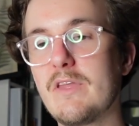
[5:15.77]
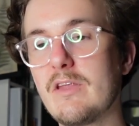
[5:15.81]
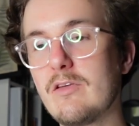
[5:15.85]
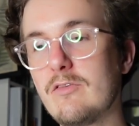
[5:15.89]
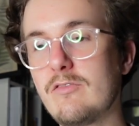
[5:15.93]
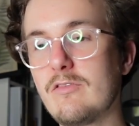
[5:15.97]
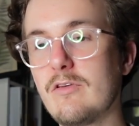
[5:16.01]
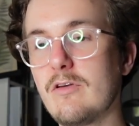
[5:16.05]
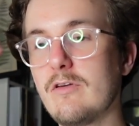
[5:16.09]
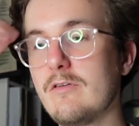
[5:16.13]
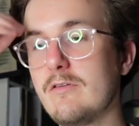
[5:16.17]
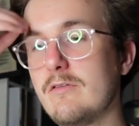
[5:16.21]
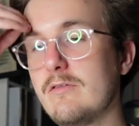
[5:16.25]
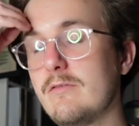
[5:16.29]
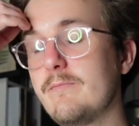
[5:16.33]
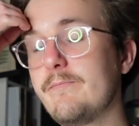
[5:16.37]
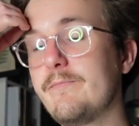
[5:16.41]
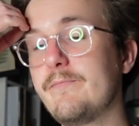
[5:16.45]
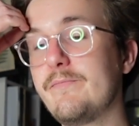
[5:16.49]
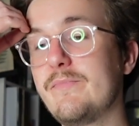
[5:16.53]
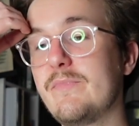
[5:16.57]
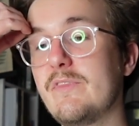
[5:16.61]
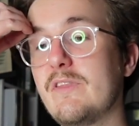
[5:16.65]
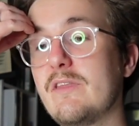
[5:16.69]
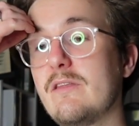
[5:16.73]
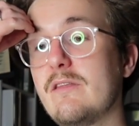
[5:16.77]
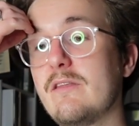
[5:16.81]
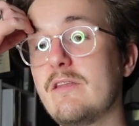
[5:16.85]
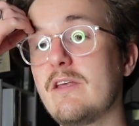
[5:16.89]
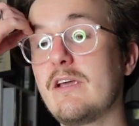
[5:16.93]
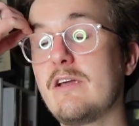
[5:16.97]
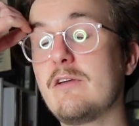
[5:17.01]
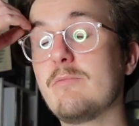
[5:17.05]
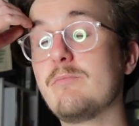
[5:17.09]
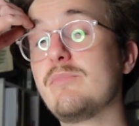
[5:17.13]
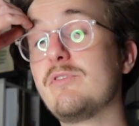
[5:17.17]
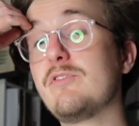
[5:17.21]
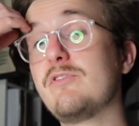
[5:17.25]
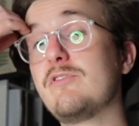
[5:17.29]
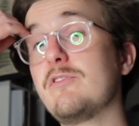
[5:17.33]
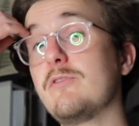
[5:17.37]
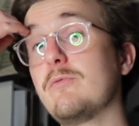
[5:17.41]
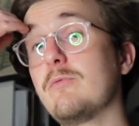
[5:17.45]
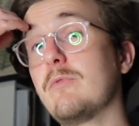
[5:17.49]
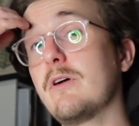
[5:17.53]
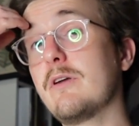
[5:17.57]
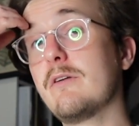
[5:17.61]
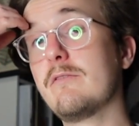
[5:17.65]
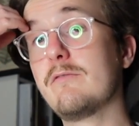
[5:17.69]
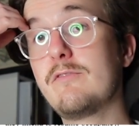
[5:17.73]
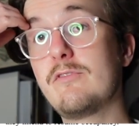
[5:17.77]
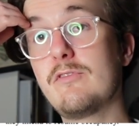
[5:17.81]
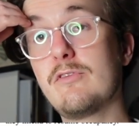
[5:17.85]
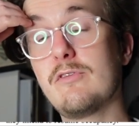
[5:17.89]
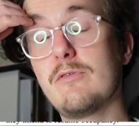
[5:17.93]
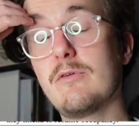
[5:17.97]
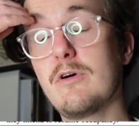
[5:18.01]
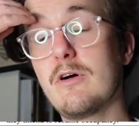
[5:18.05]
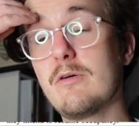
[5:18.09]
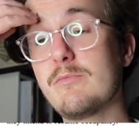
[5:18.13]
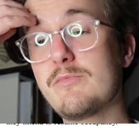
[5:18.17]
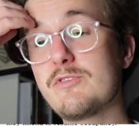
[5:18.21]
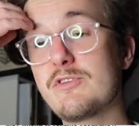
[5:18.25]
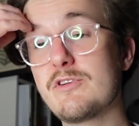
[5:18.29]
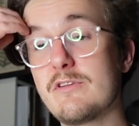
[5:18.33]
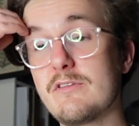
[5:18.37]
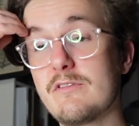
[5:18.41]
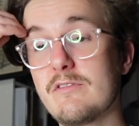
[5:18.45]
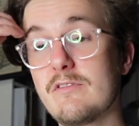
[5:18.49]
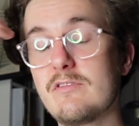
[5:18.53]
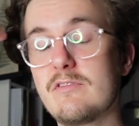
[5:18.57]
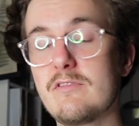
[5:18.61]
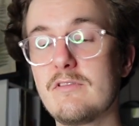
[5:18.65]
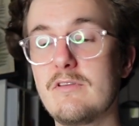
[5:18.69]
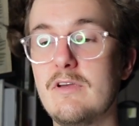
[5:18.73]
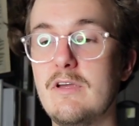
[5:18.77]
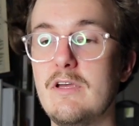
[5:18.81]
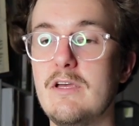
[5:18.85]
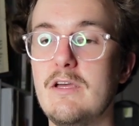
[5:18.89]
So they can pursue one of two options.